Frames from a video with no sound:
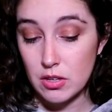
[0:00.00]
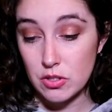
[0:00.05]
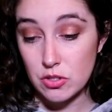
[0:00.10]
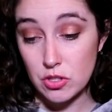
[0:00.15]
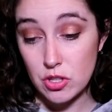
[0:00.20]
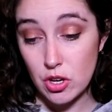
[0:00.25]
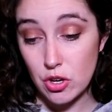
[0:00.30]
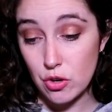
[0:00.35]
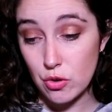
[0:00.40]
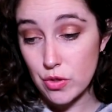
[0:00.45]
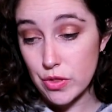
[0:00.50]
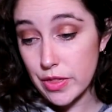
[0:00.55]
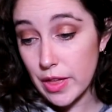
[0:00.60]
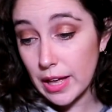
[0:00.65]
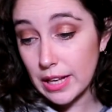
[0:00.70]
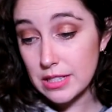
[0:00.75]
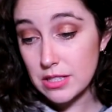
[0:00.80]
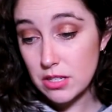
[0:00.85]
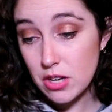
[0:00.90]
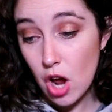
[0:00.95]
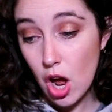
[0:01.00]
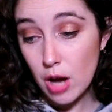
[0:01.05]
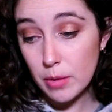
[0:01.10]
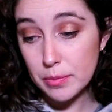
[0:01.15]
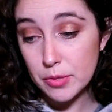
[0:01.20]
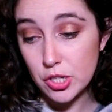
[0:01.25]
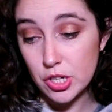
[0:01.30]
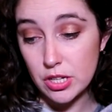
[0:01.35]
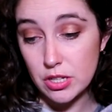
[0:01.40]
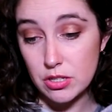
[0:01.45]
So that's an
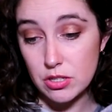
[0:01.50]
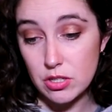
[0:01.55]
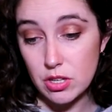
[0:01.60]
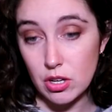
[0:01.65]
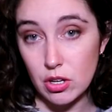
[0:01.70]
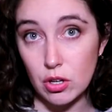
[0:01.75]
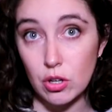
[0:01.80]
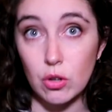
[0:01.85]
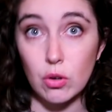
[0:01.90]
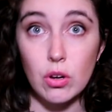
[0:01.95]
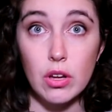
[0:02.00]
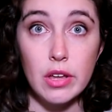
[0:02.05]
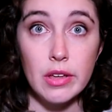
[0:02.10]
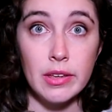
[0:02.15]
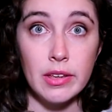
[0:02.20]
option. So